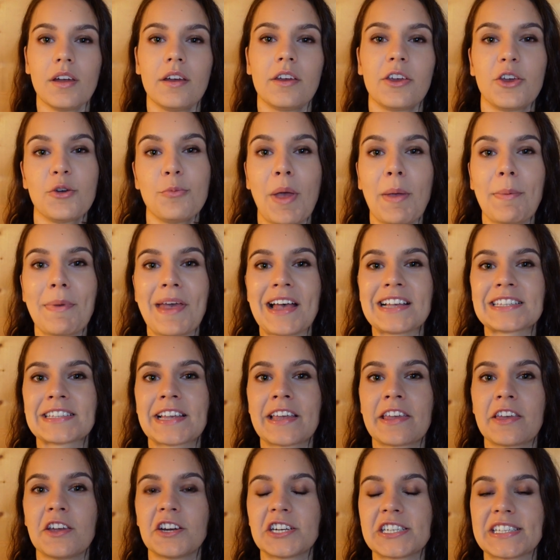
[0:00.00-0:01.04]
You may be
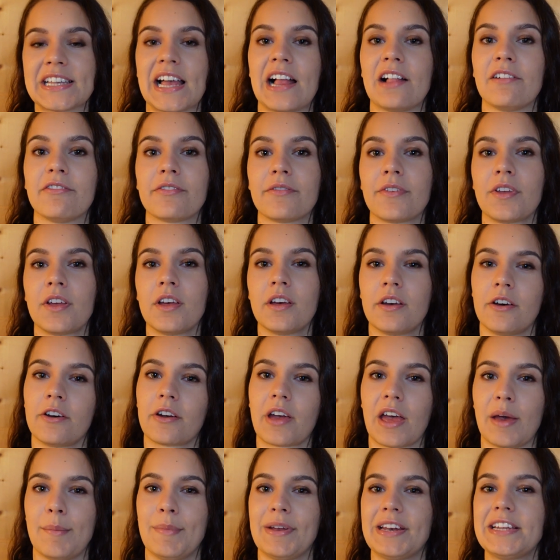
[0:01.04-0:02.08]
asking yourself,
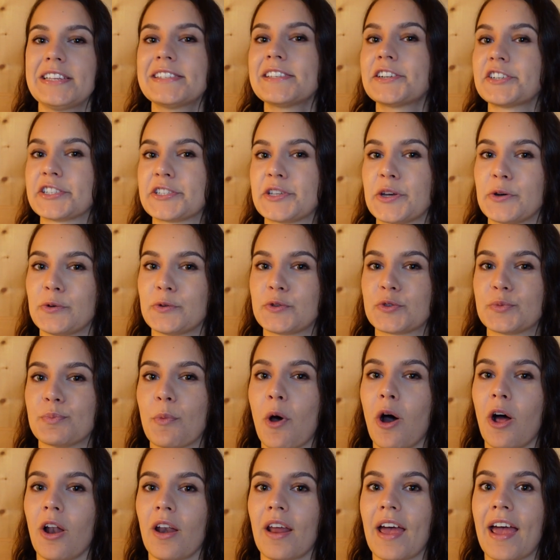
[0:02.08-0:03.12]
okay, but these are so
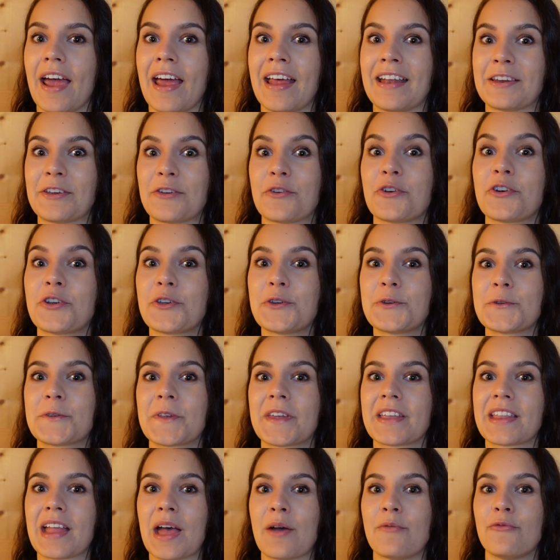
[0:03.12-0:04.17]
small and you're
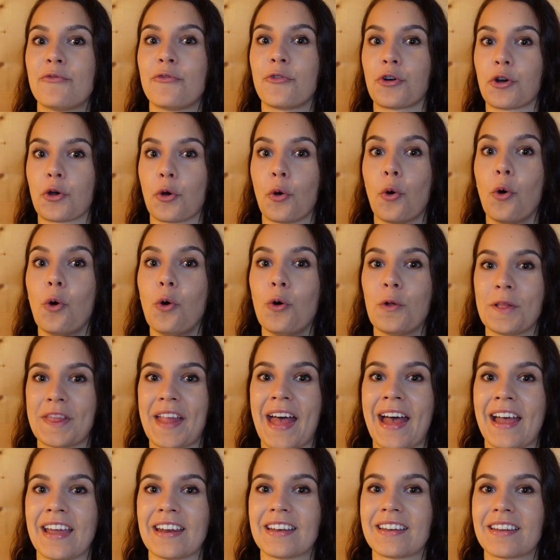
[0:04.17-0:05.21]
using them for the whole
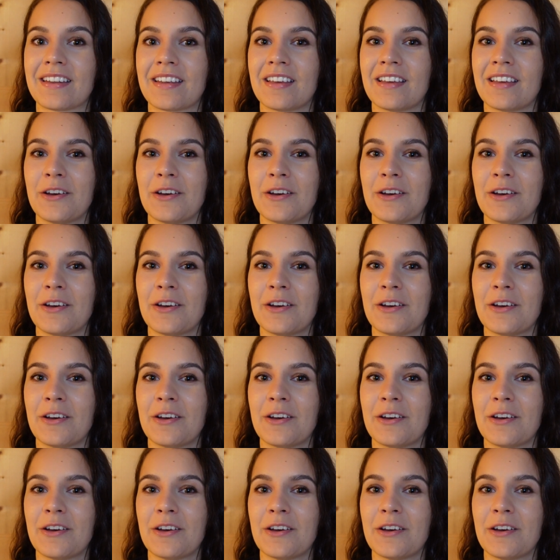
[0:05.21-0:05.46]
night.